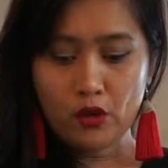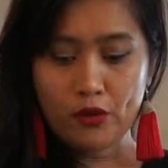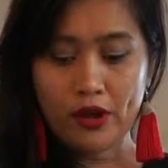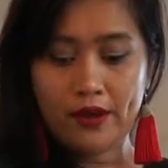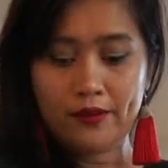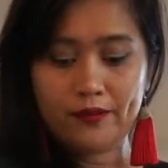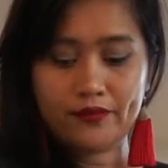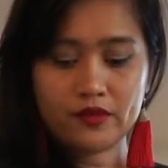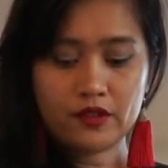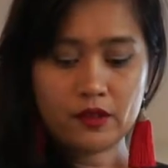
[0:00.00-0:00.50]

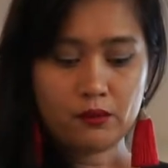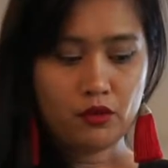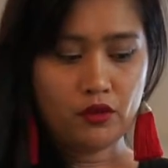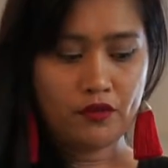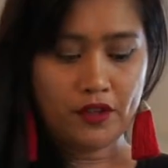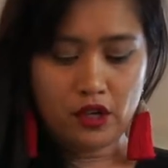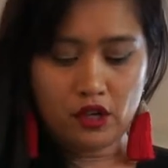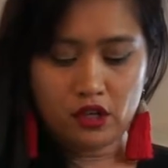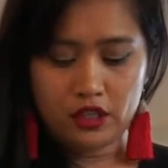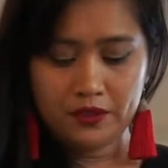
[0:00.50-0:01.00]
Okay,
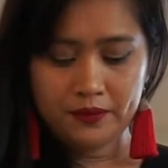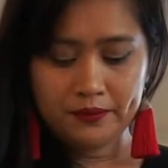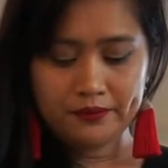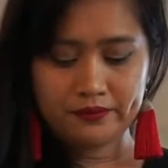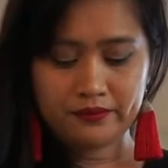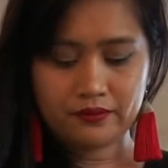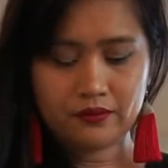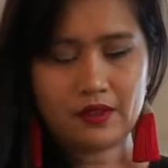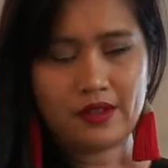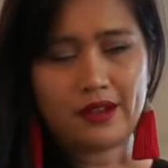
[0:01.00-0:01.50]
moving on.
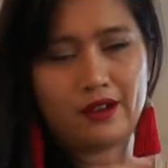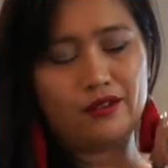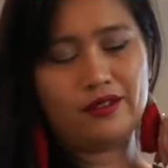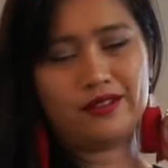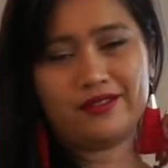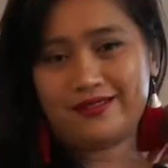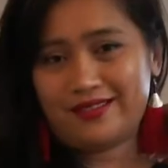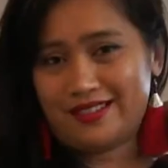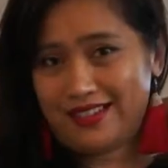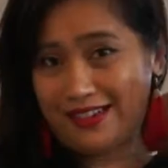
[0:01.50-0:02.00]

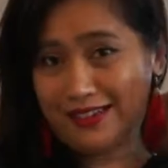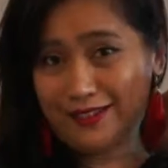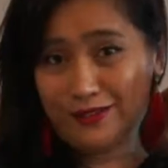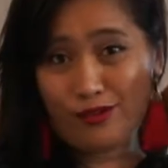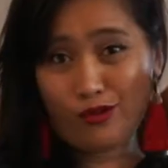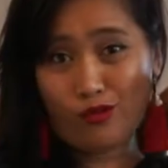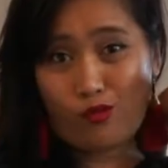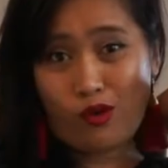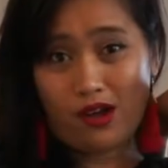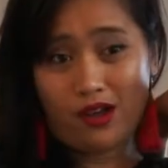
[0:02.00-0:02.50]
Now, I
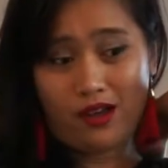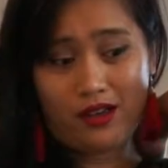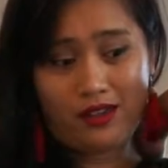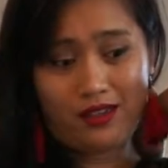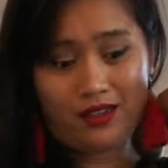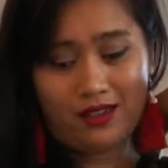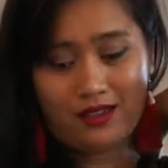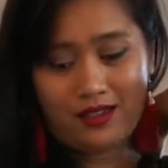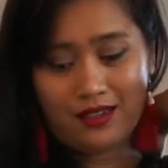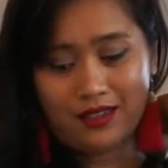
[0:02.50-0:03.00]
don't know
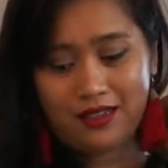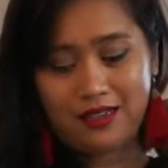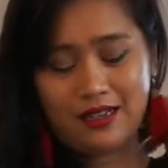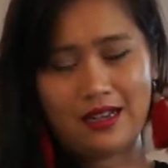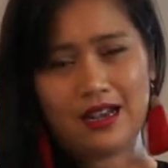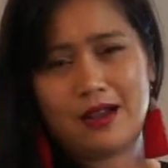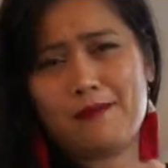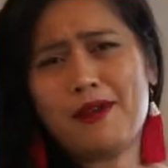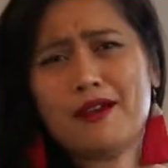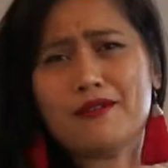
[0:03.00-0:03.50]
why,
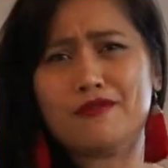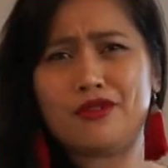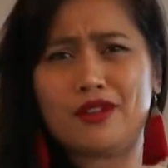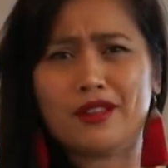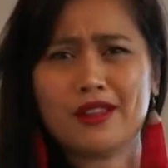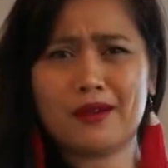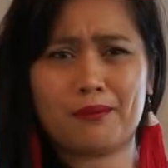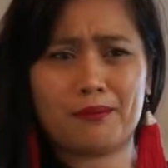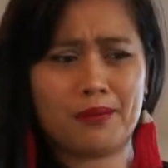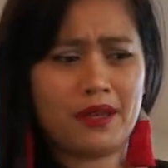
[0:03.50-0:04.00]
I'm not
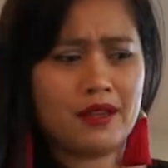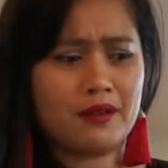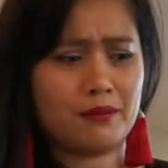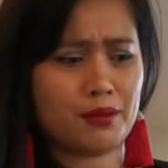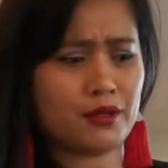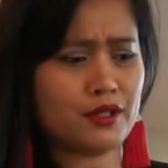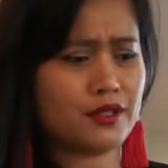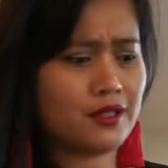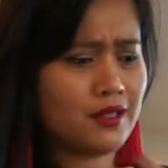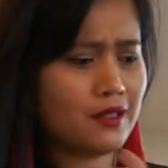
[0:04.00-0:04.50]
really a
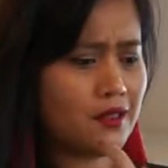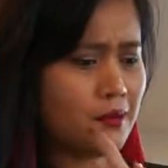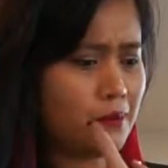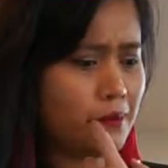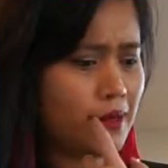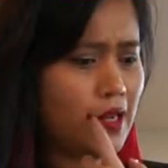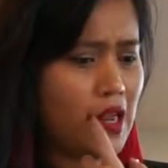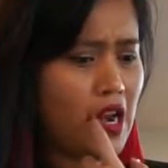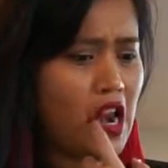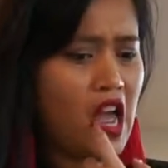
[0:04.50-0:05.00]
pink person,
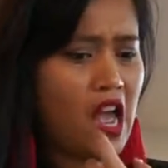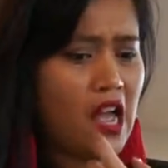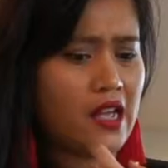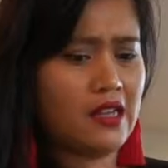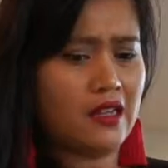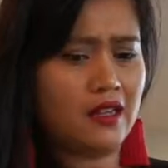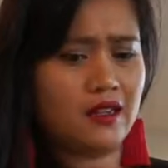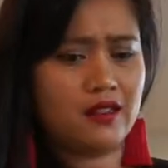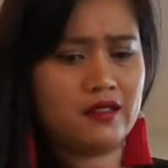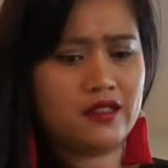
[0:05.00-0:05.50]
but
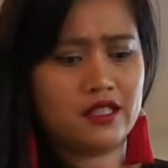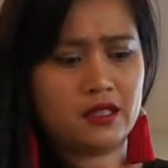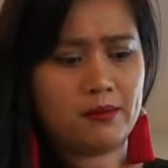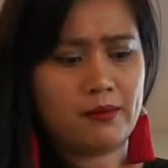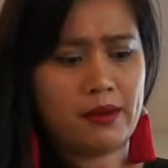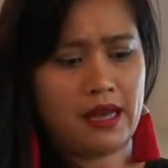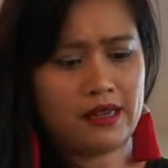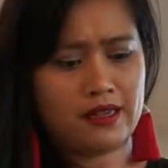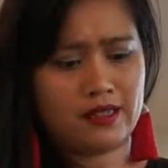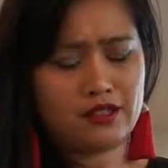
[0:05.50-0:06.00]
this
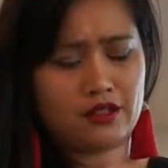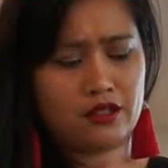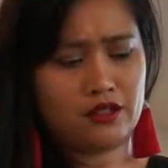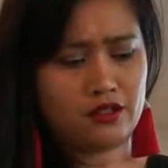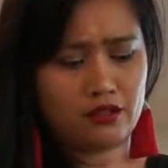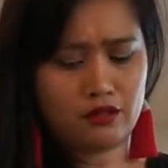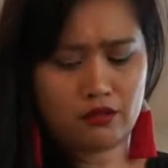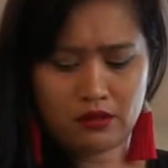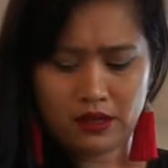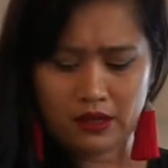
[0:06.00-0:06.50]
bag is
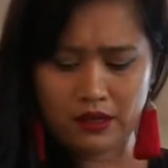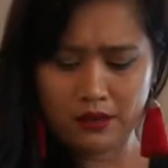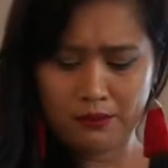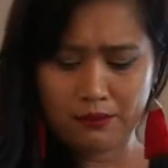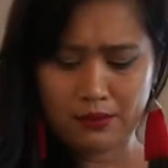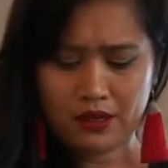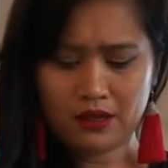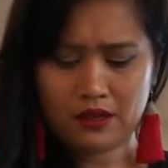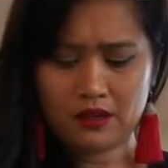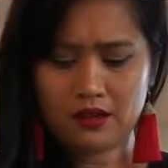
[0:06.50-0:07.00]
starting to look like a
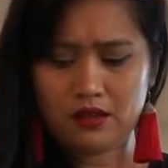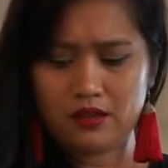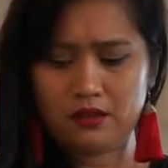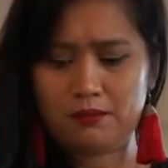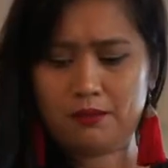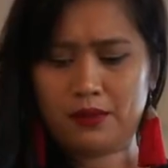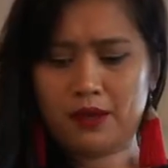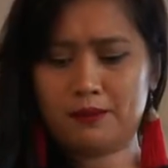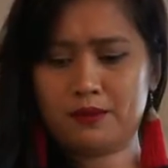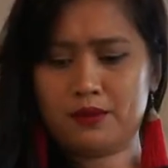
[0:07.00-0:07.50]
big
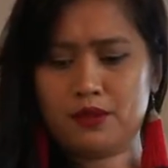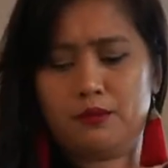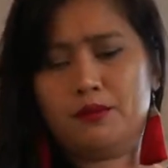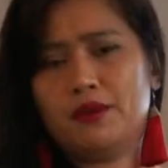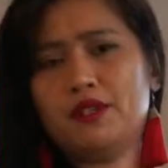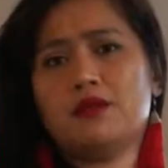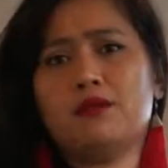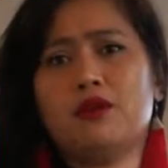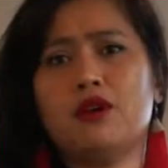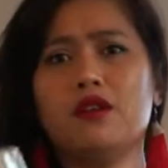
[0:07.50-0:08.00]

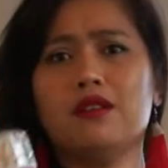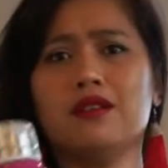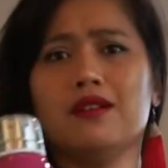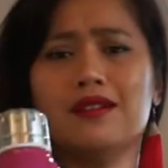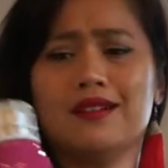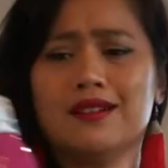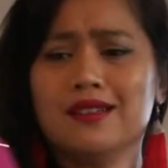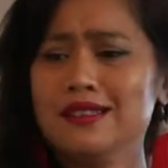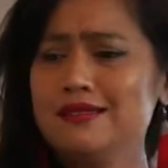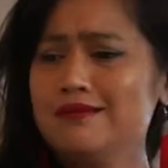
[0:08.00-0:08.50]
Pepto-Bismol.
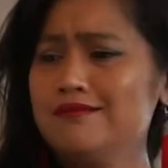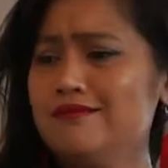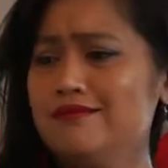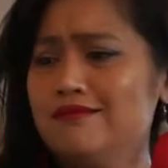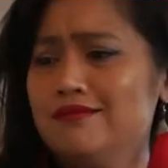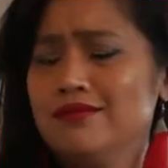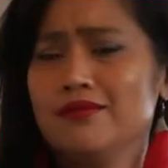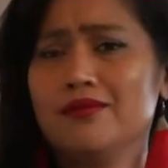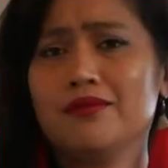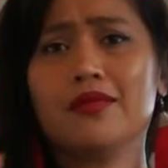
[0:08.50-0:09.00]

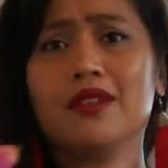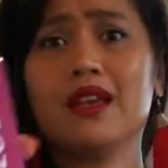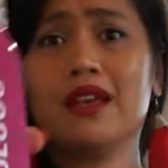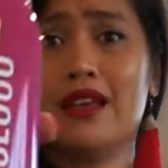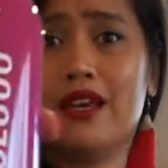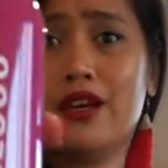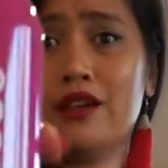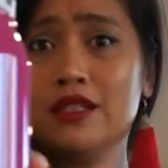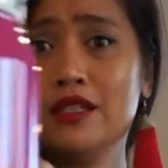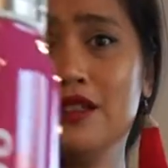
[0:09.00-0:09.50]

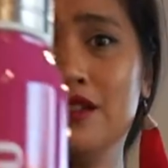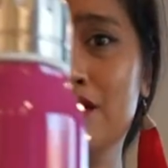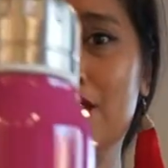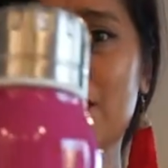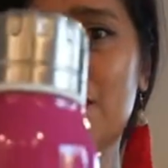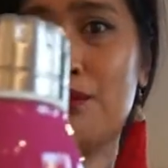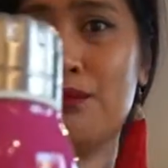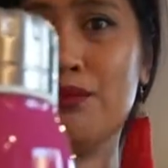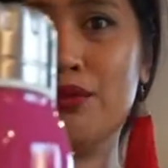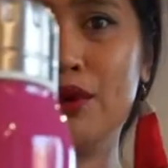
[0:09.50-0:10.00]
Here's another